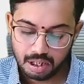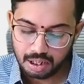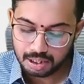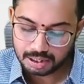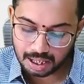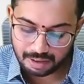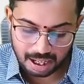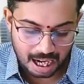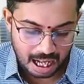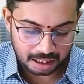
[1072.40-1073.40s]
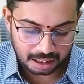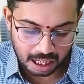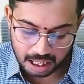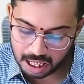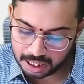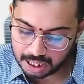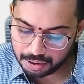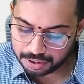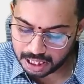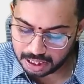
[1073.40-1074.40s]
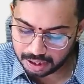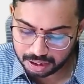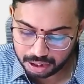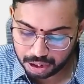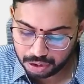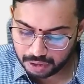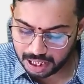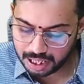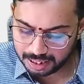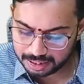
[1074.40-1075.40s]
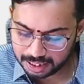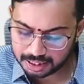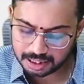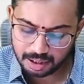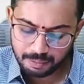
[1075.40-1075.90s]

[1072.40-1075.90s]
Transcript: 7,30,026.